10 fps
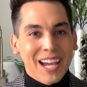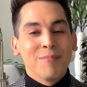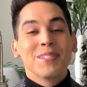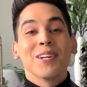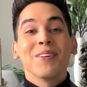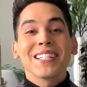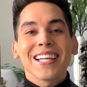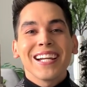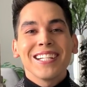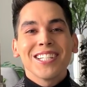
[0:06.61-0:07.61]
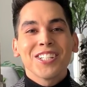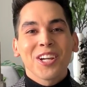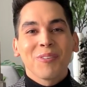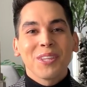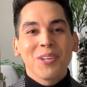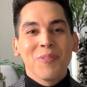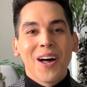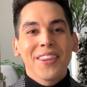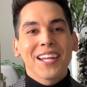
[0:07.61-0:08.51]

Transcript: I'm so excited to share with you all